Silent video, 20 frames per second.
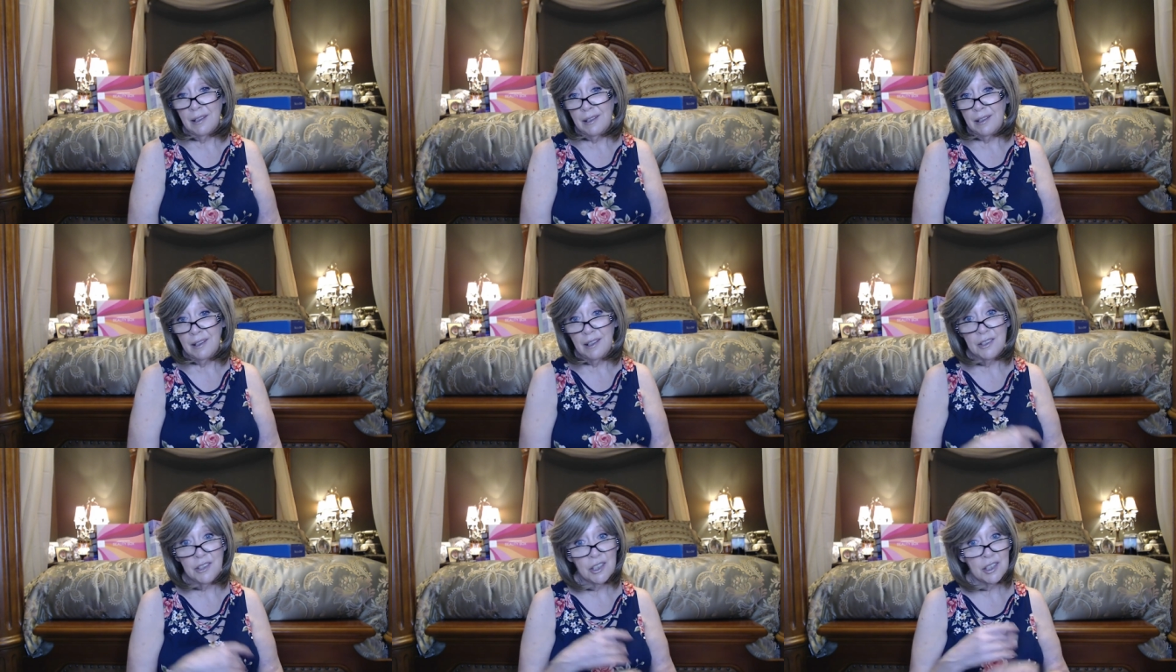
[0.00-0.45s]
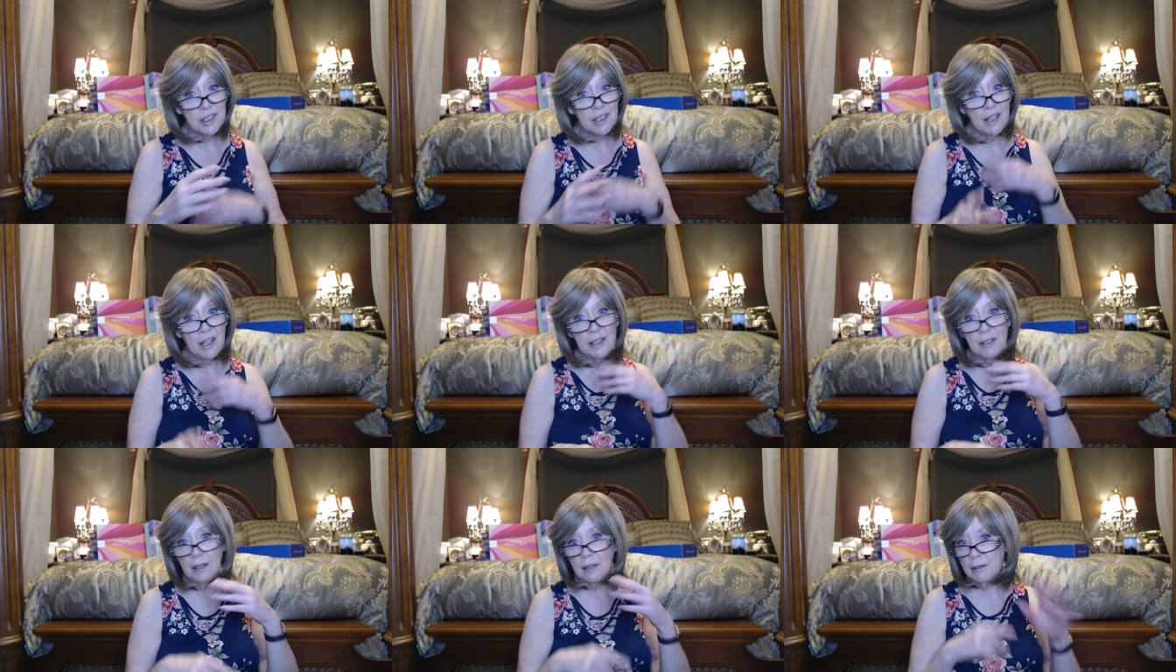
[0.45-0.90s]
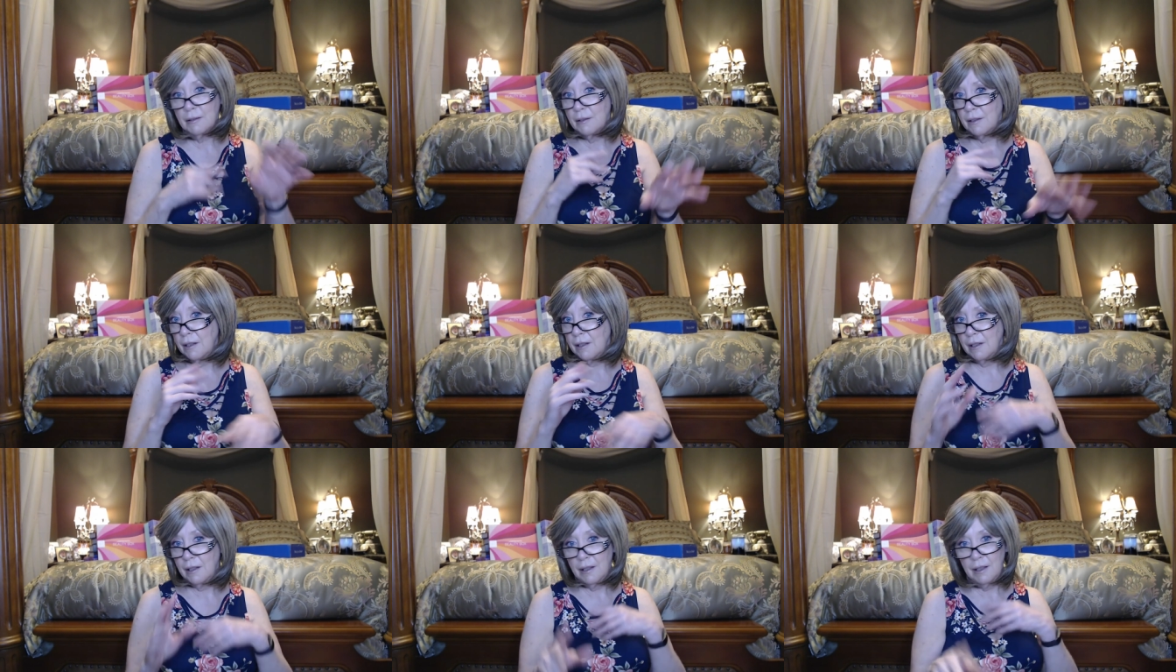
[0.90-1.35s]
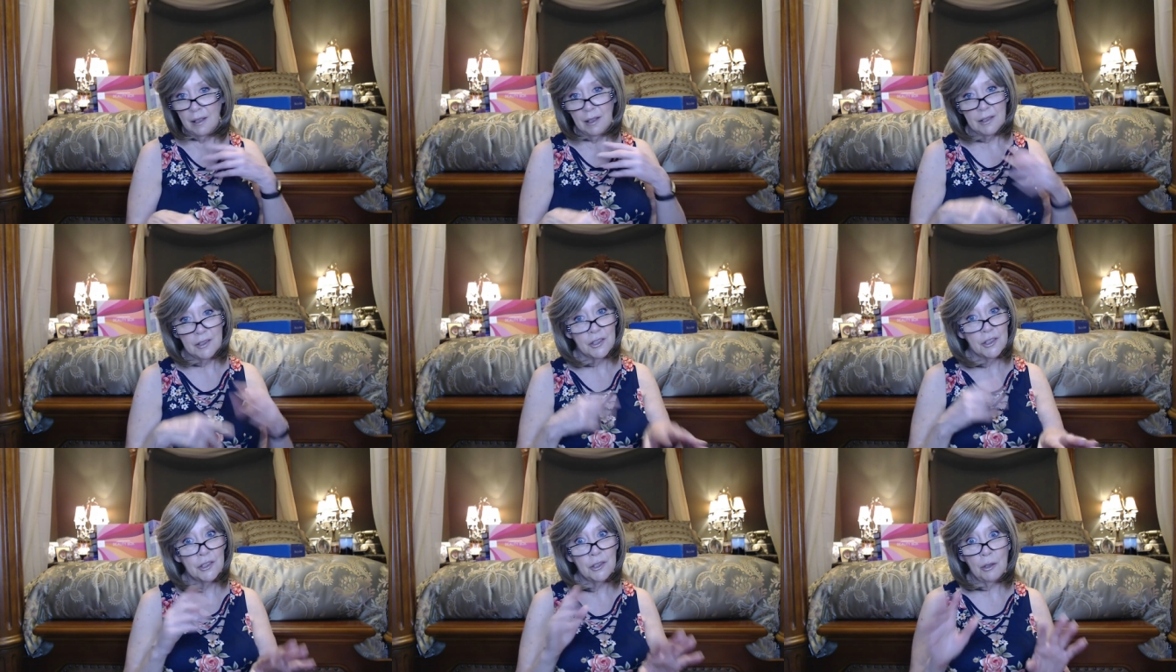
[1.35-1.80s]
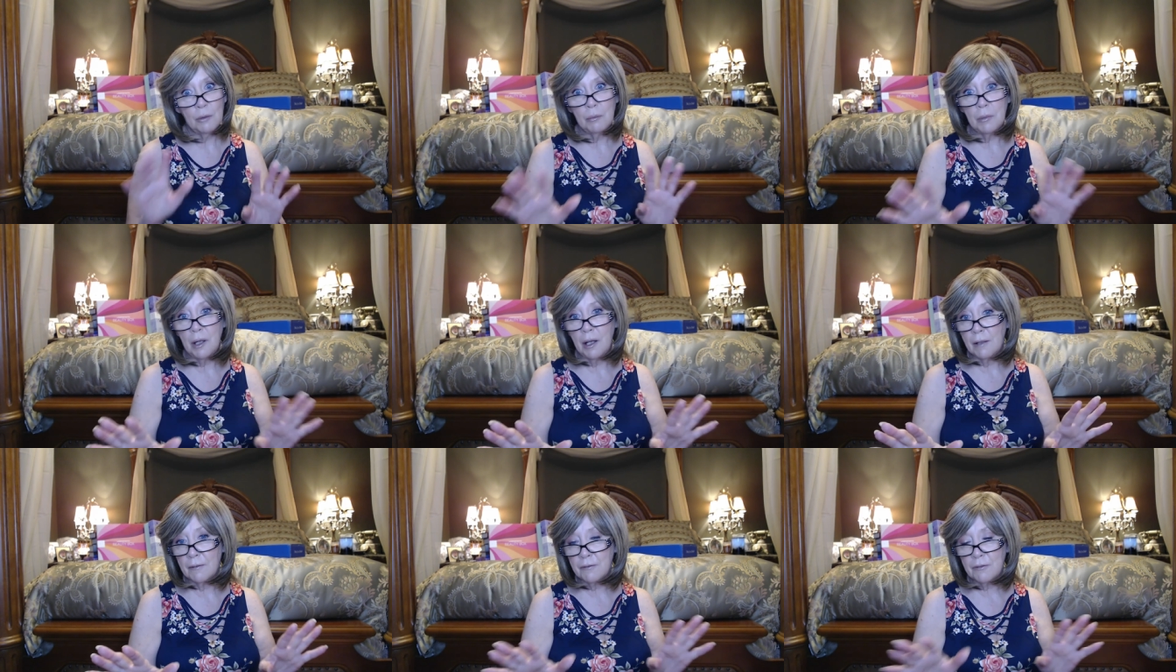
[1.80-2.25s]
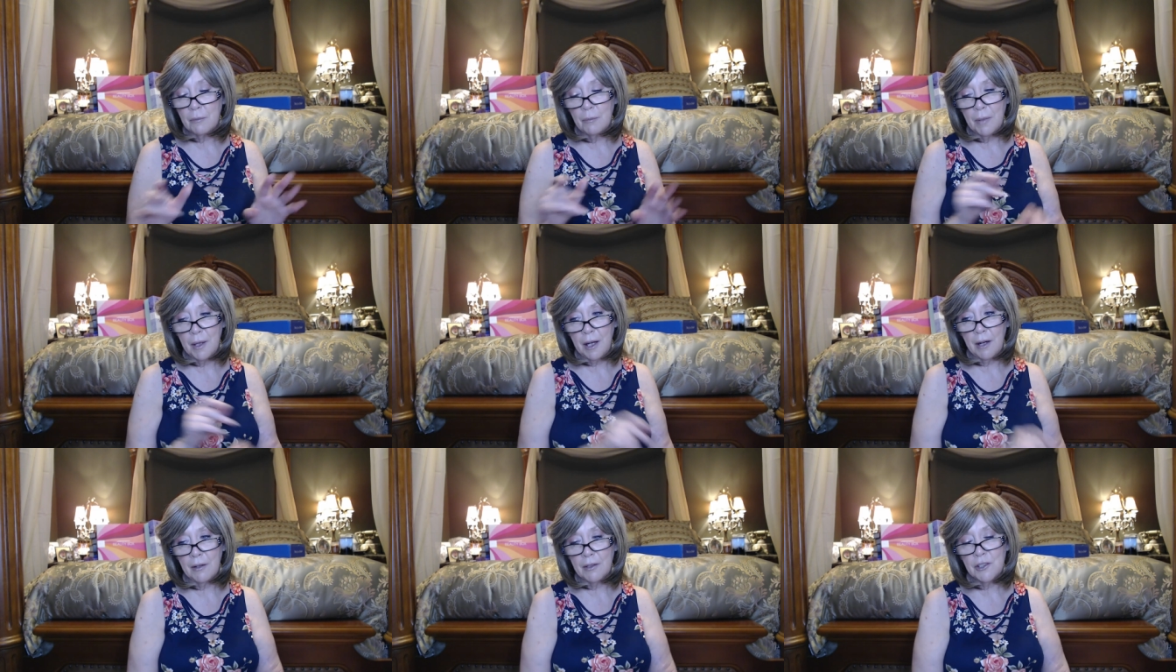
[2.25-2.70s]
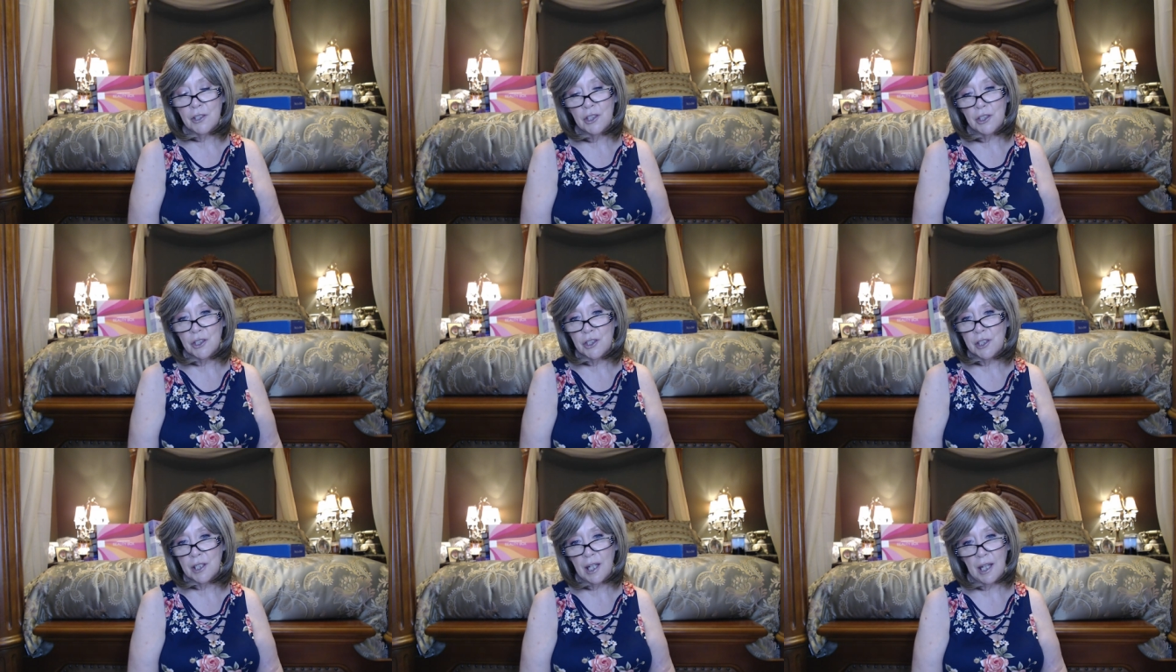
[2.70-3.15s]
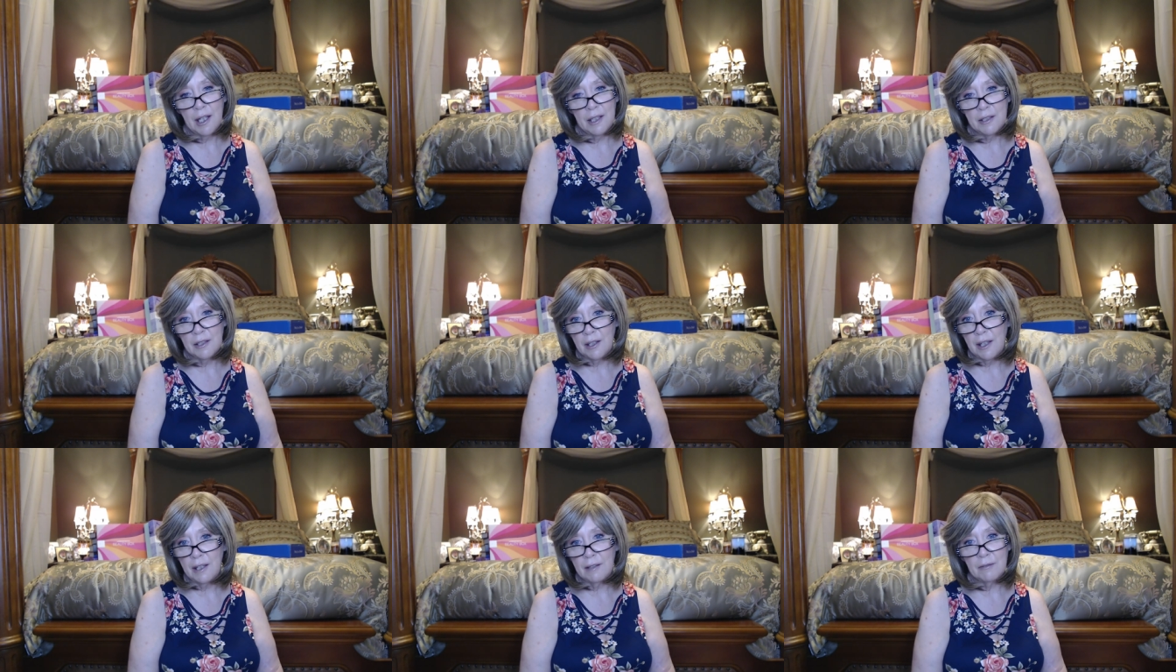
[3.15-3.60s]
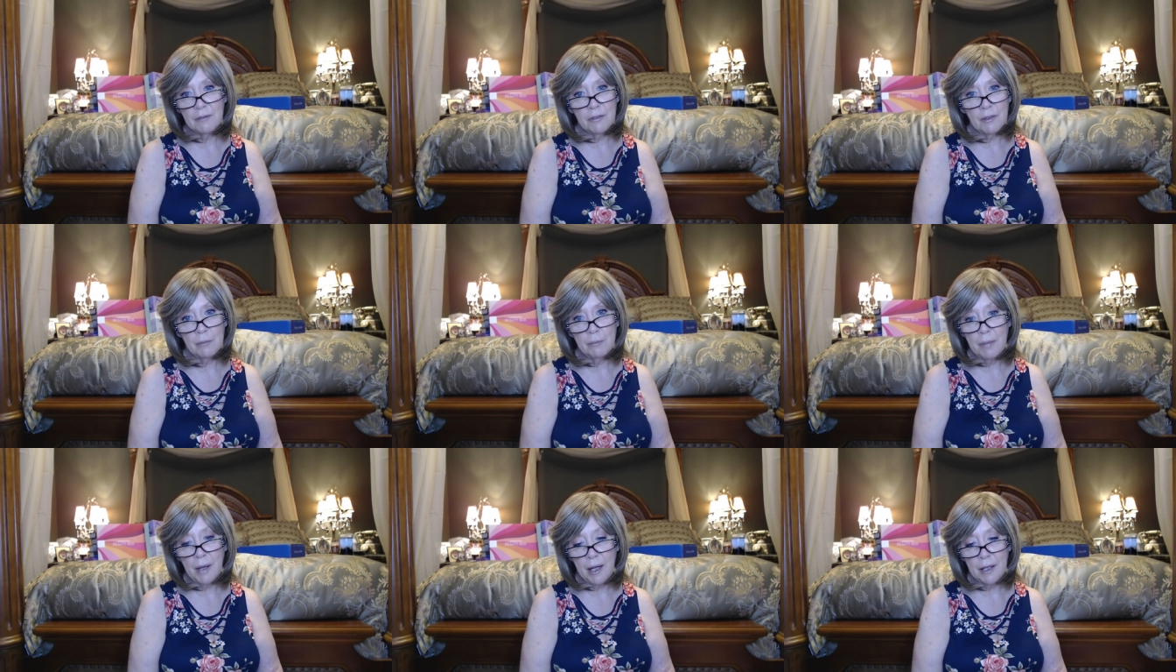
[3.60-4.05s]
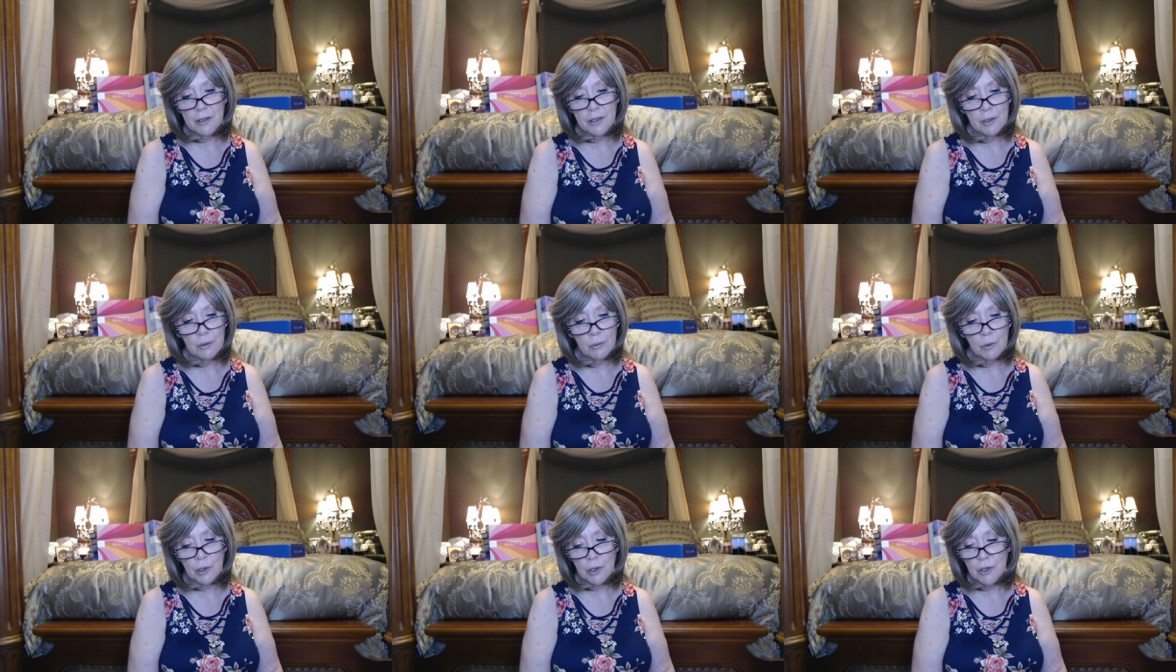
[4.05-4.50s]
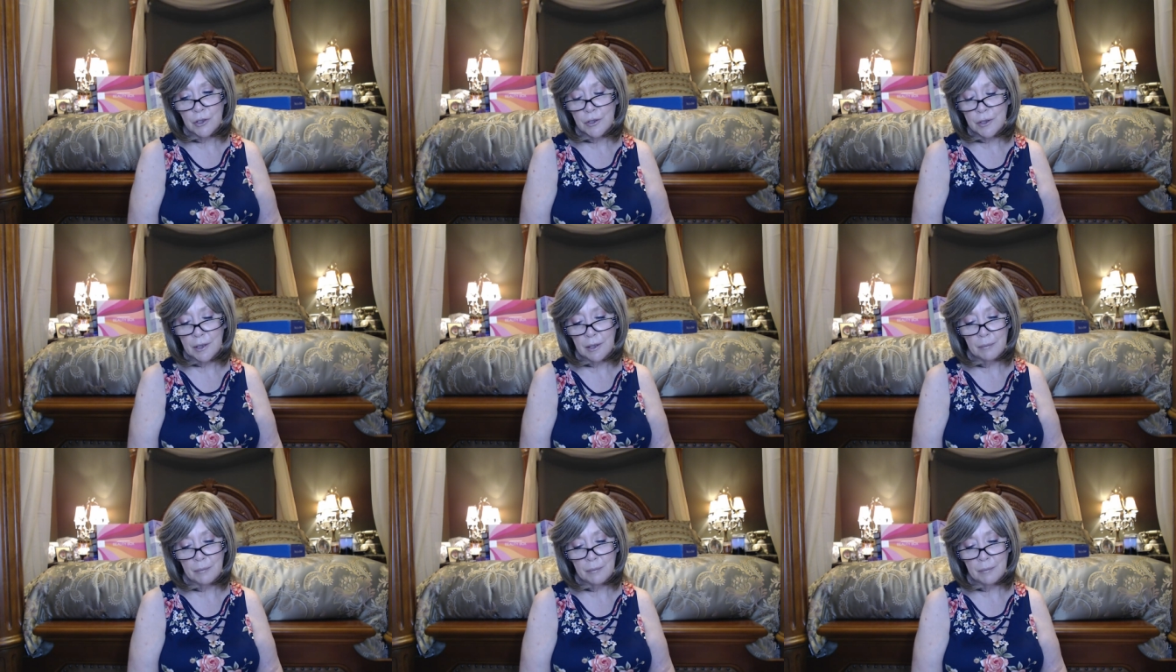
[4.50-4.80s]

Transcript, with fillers: it just kind of snowballed from there, just kind of getting from bad to worse.